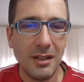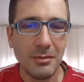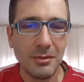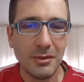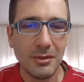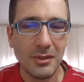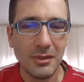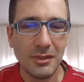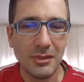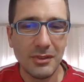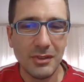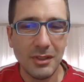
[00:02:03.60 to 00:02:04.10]
I'm
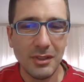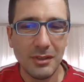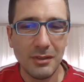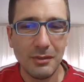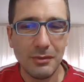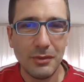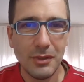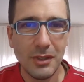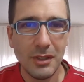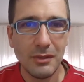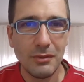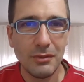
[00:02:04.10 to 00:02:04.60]
gonna say
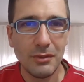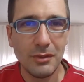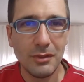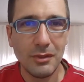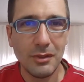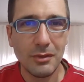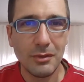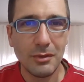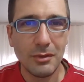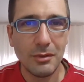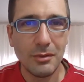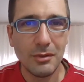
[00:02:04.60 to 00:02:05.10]
the fight will
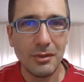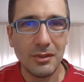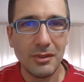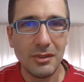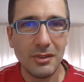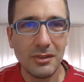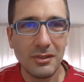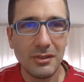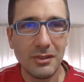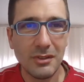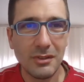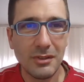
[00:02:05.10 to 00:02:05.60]
not go the
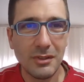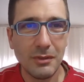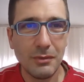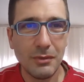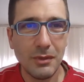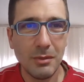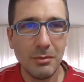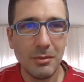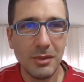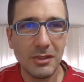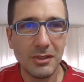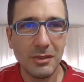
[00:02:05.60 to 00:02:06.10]
distance.
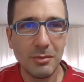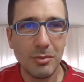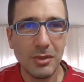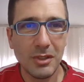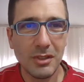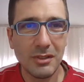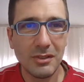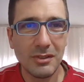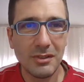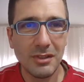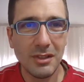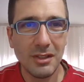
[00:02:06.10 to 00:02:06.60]
If I must
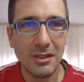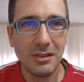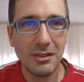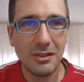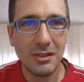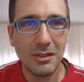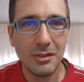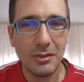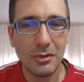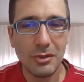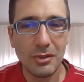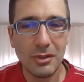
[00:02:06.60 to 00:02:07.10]
pick a side
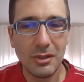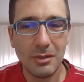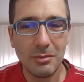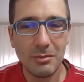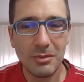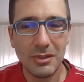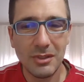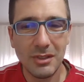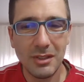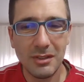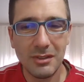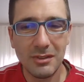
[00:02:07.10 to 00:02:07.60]
range,
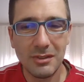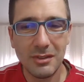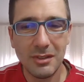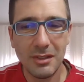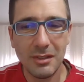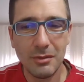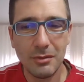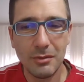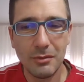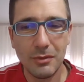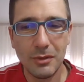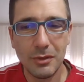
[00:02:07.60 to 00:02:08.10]
I'm saying
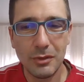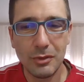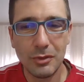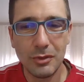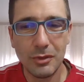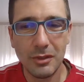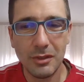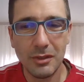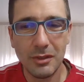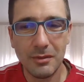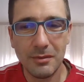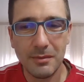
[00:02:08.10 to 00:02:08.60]
Seung
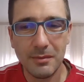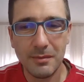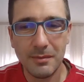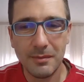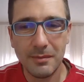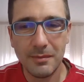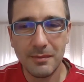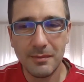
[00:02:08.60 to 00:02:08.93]
Choi.